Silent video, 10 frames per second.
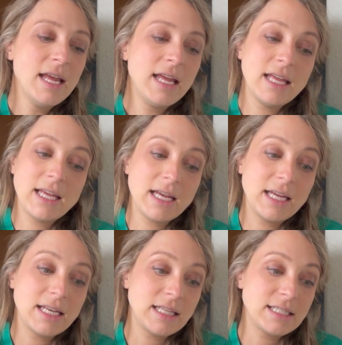
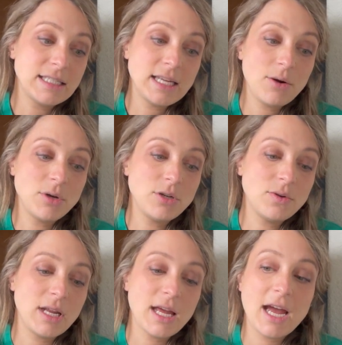And this is how we're
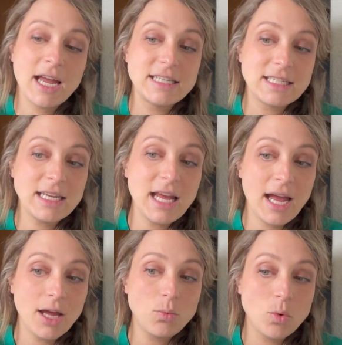doing it. I did
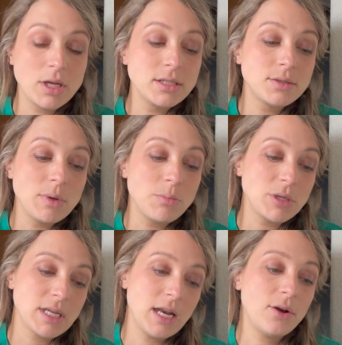add one sweet
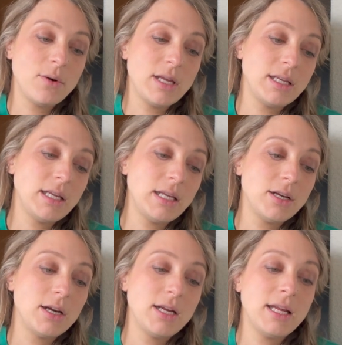potato in
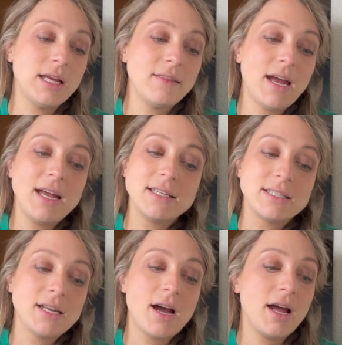here, and that is
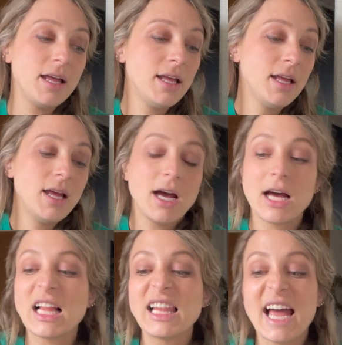not a
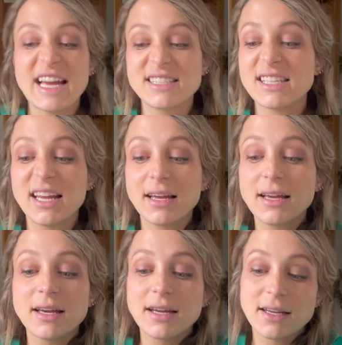
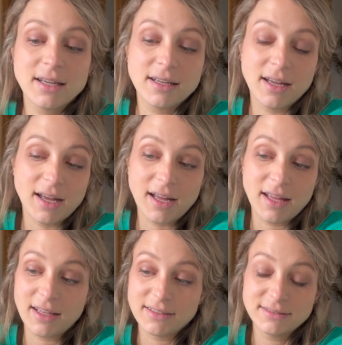classic,
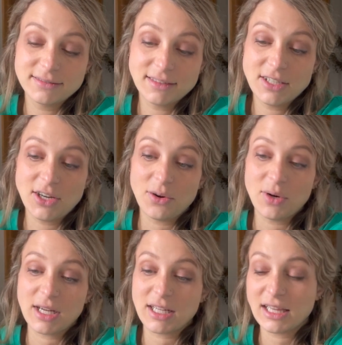a
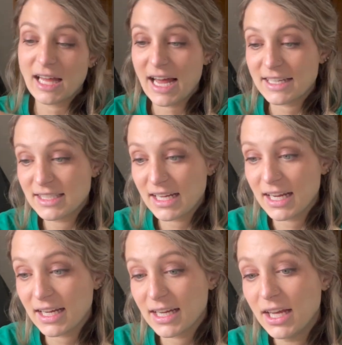
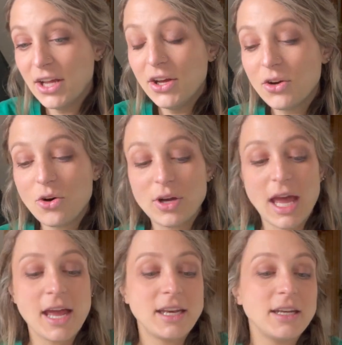classic
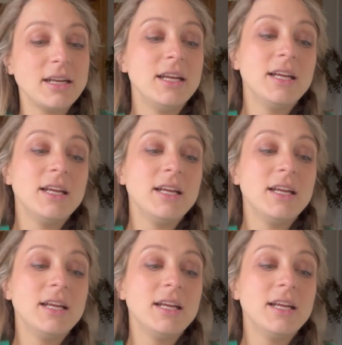Colcannon